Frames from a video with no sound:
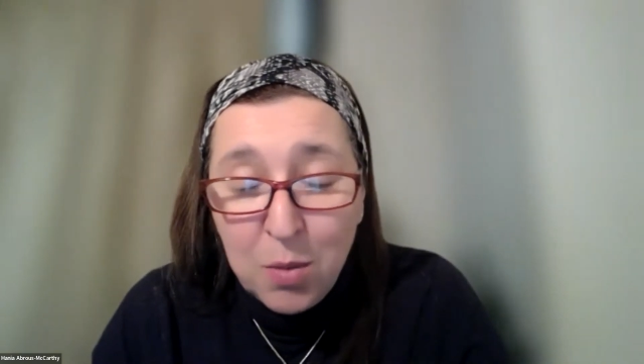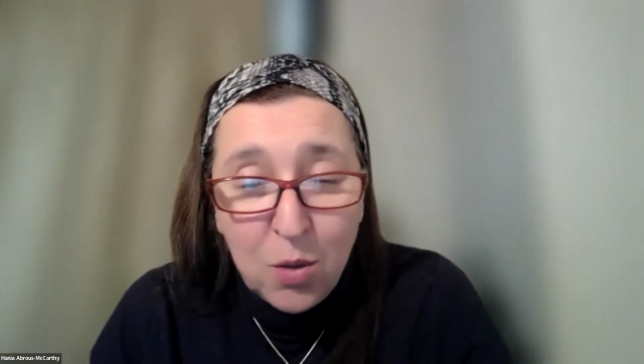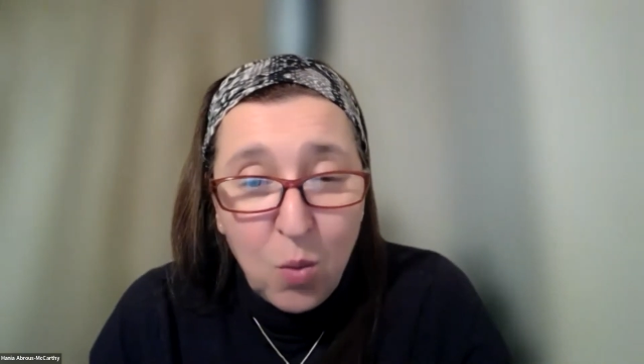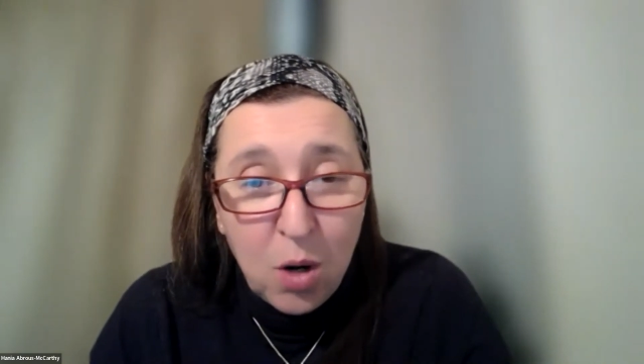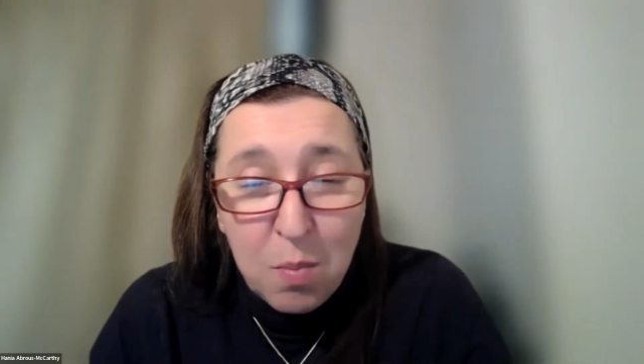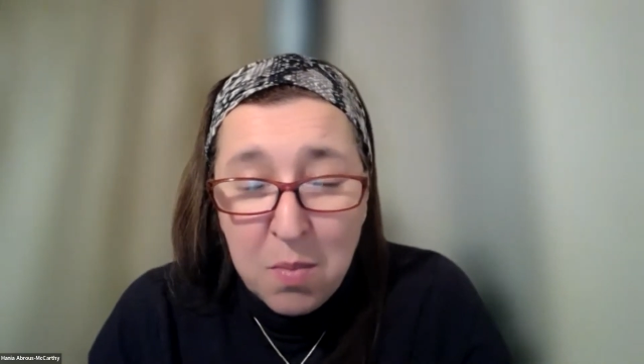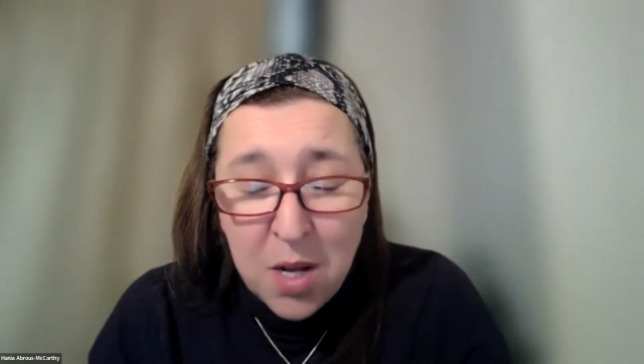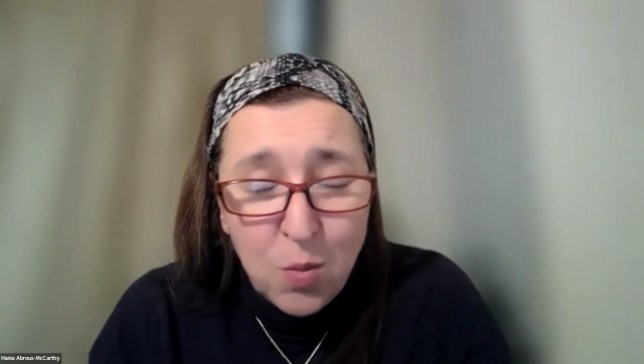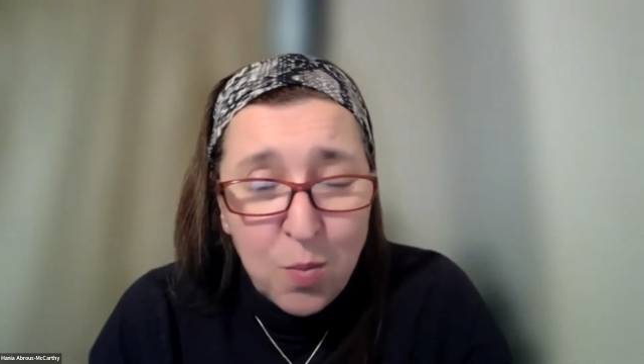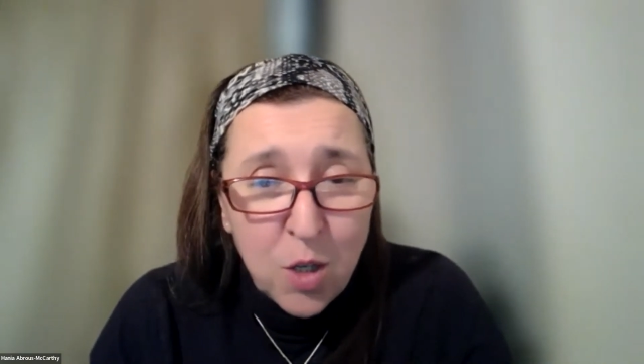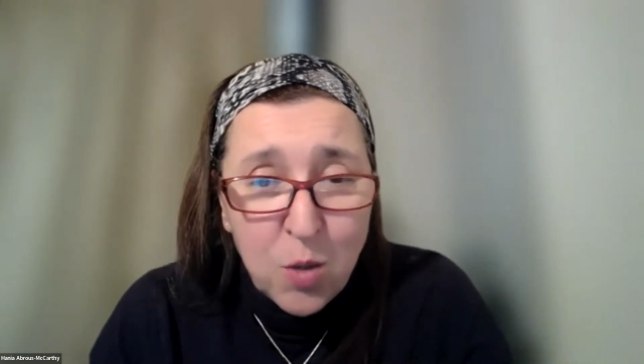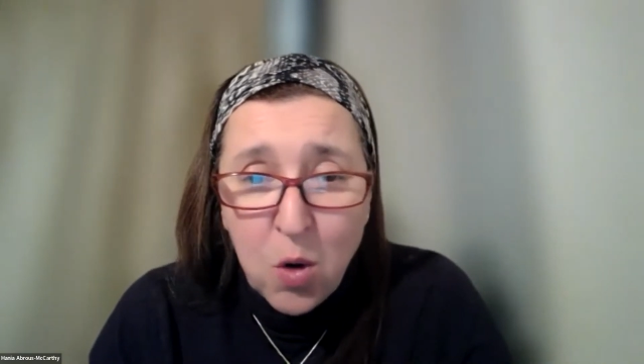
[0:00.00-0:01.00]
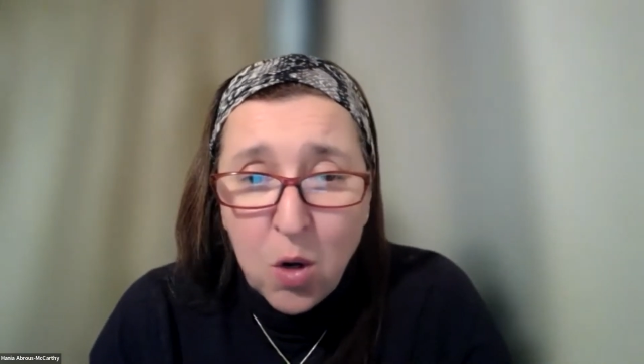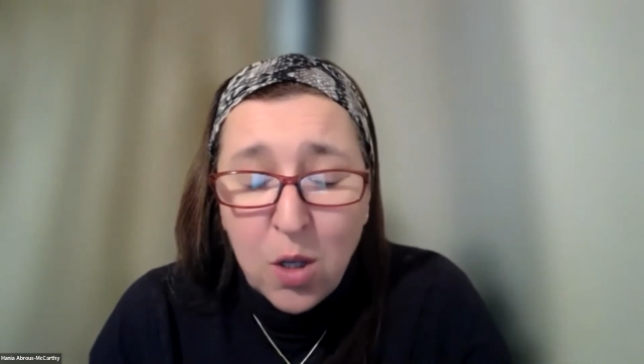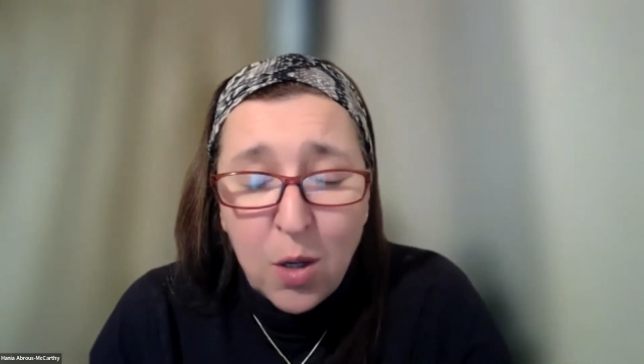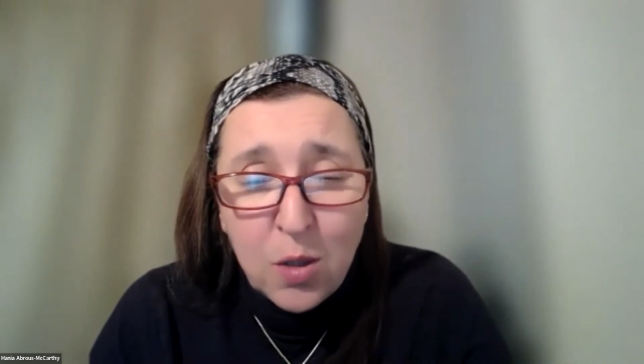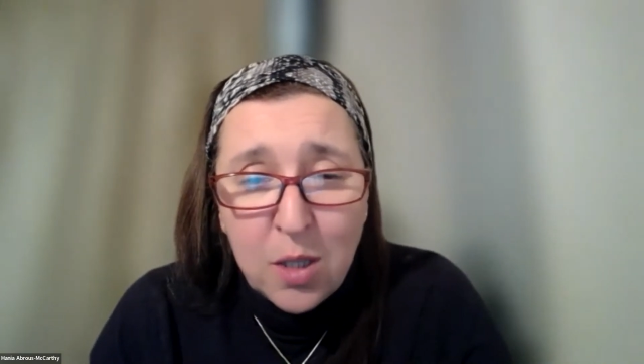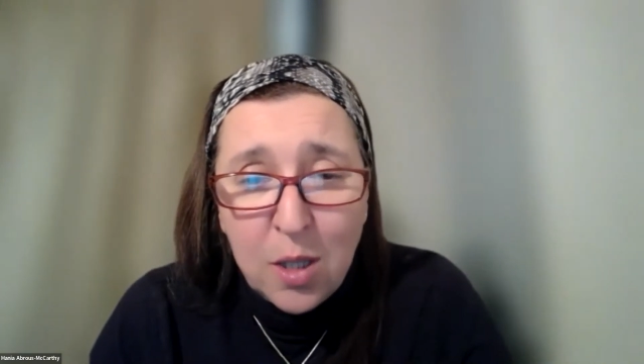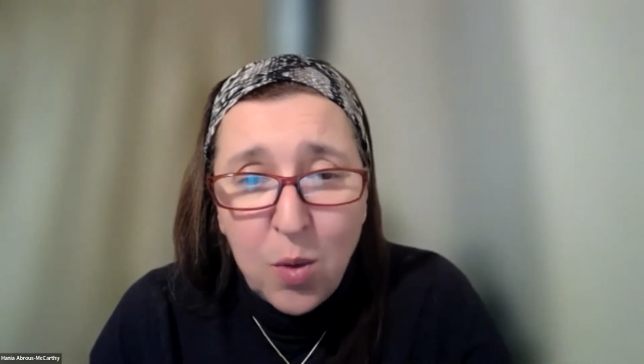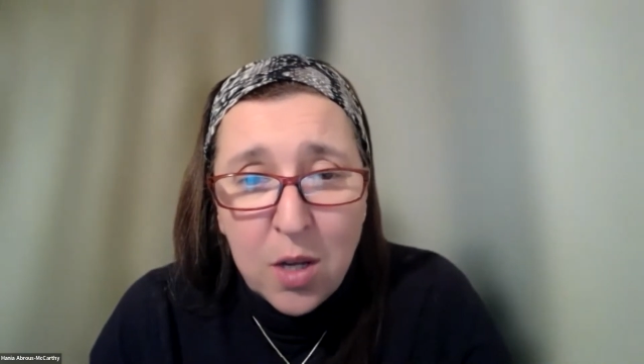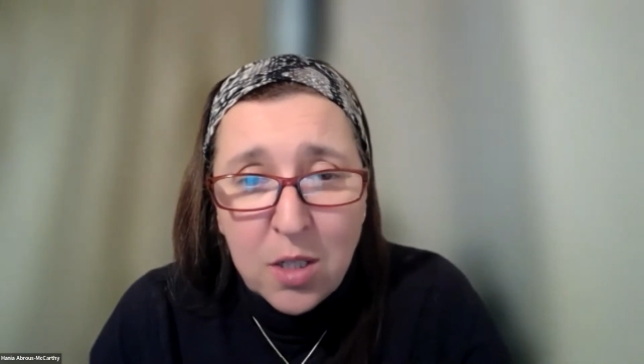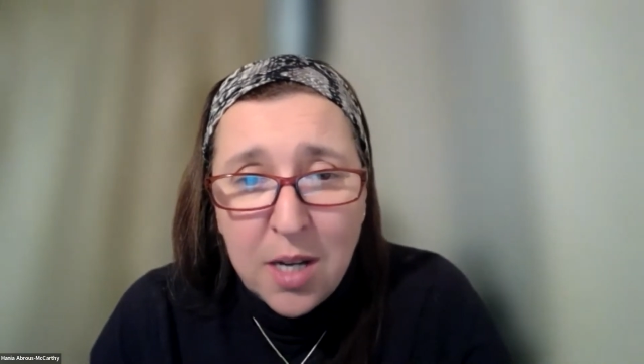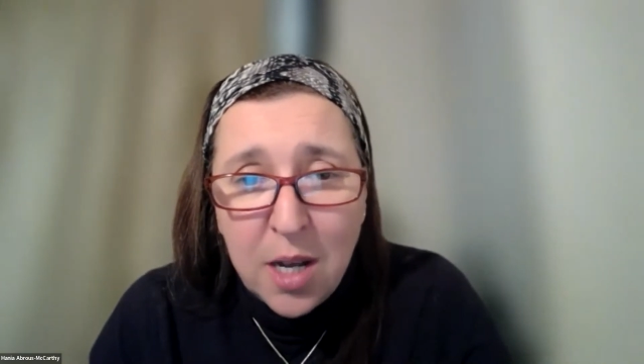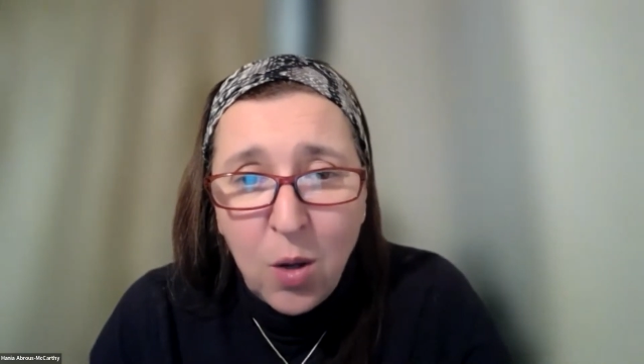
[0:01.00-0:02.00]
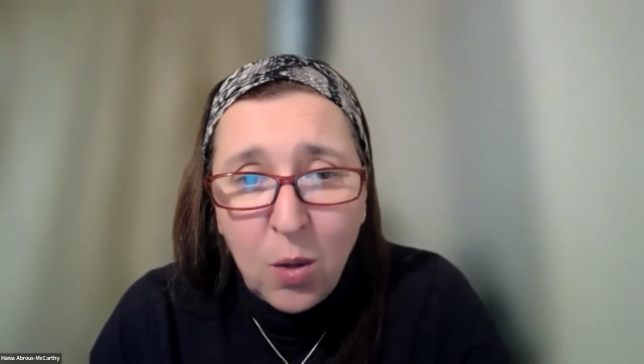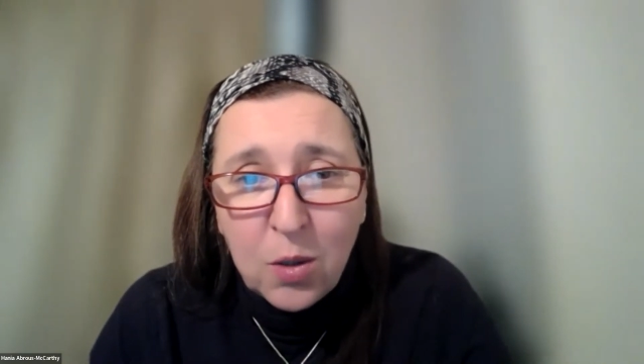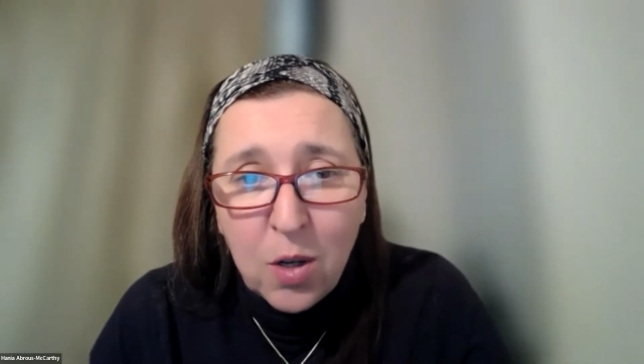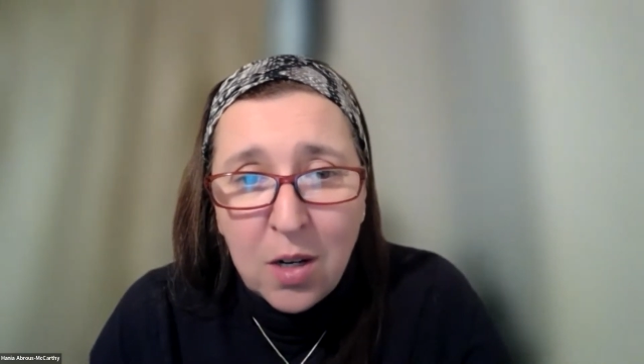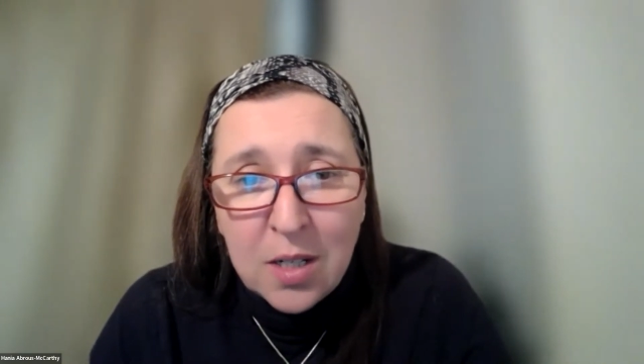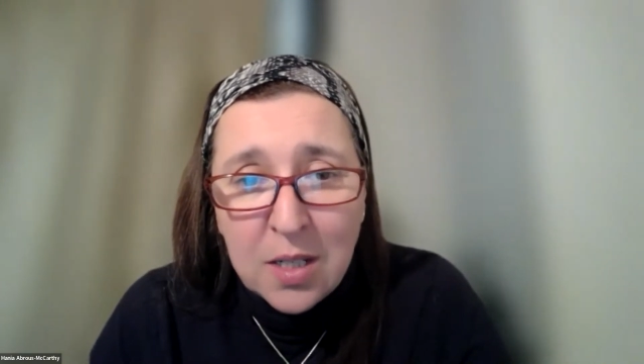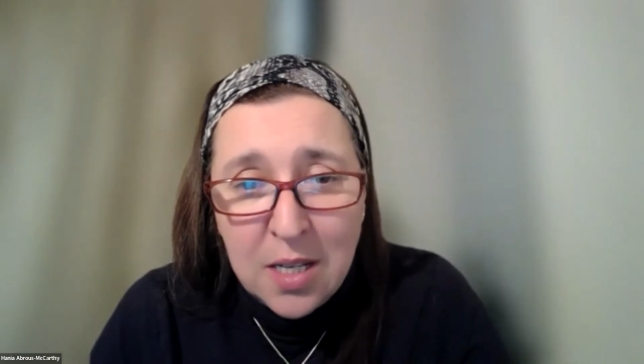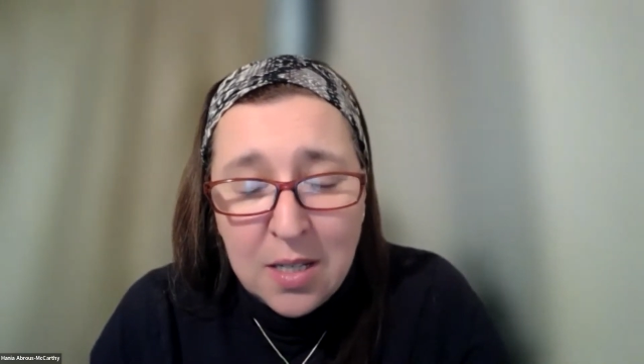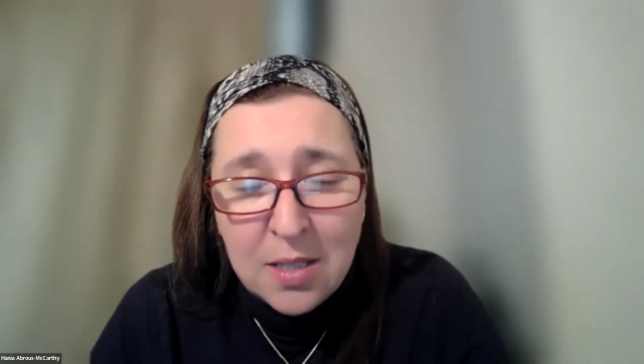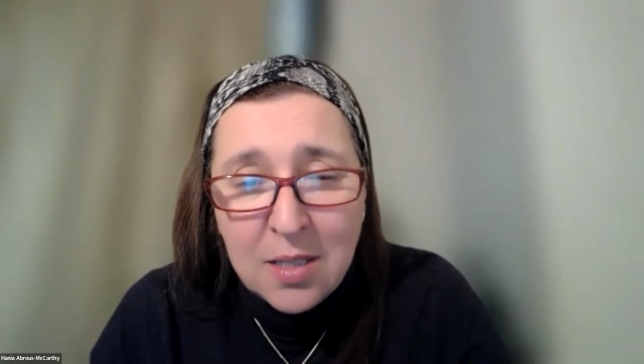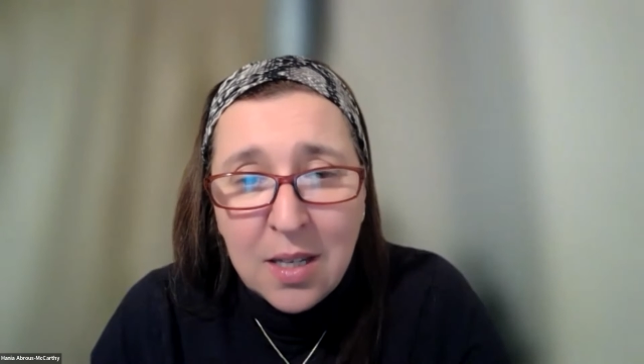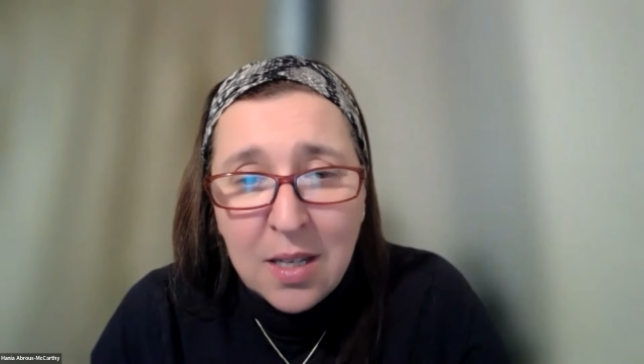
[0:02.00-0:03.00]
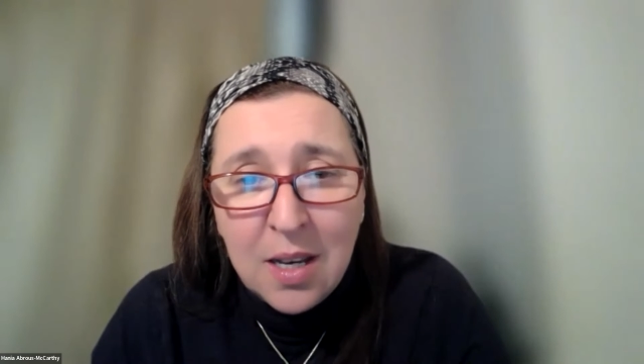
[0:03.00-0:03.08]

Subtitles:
to work much more closely with our stakeholder auditees